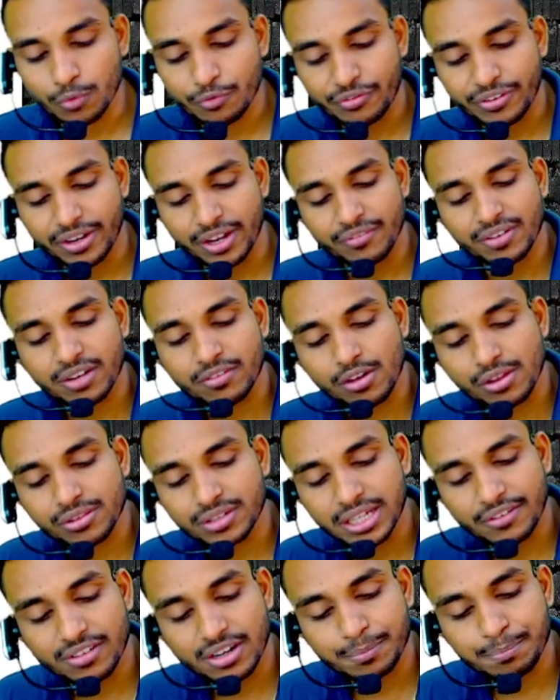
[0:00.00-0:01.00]
framework was
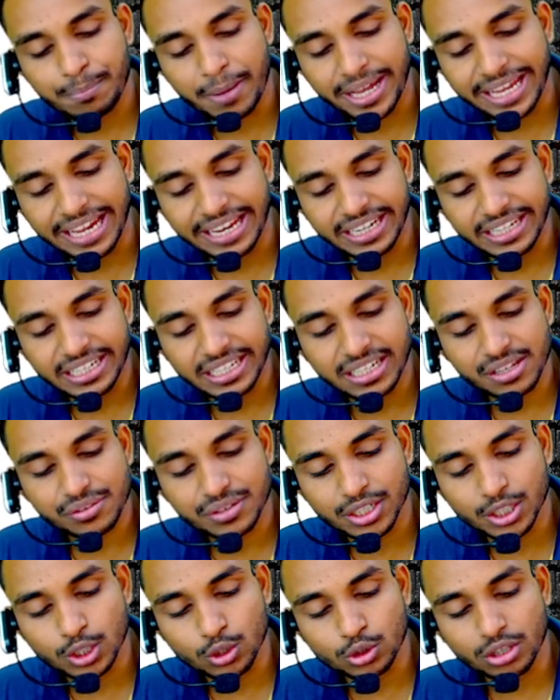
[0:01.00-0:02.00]
developed by Canadian
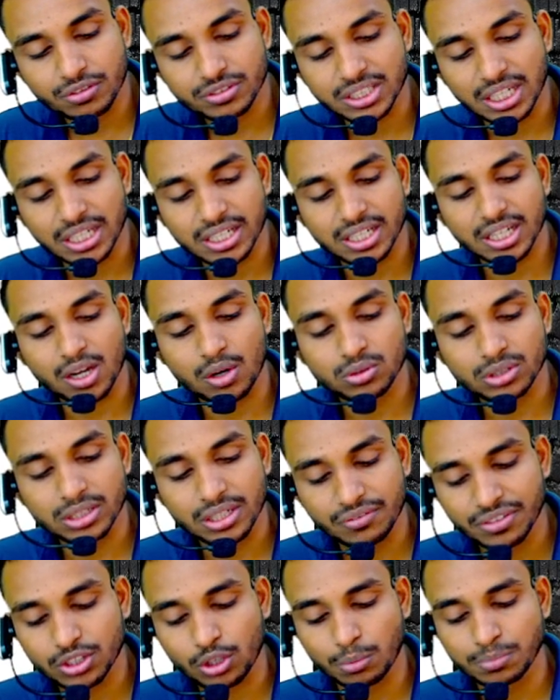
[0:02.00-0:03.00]
Institute of Chartered
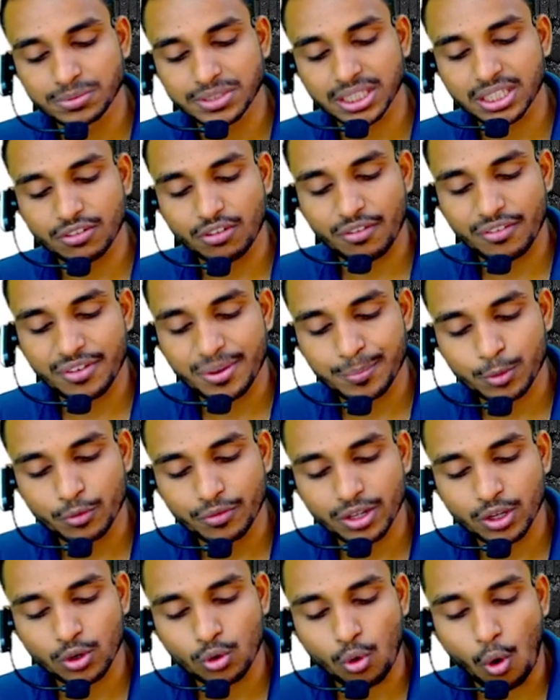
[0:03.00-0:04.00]
Accountant with objective of
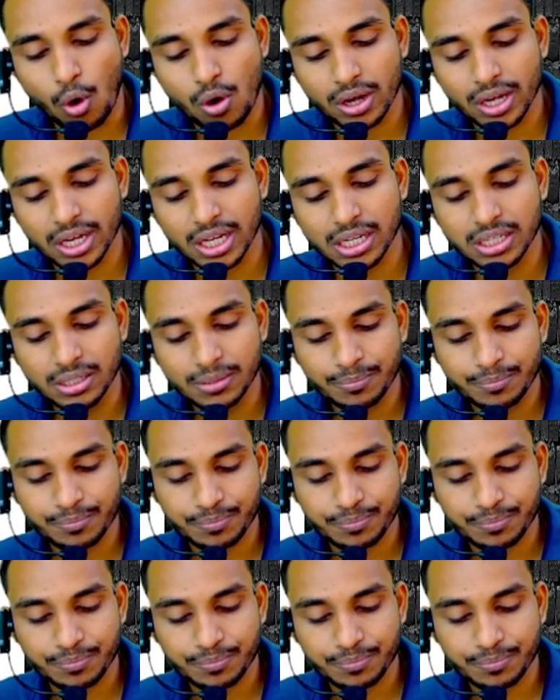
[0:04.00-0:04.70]
improving ogle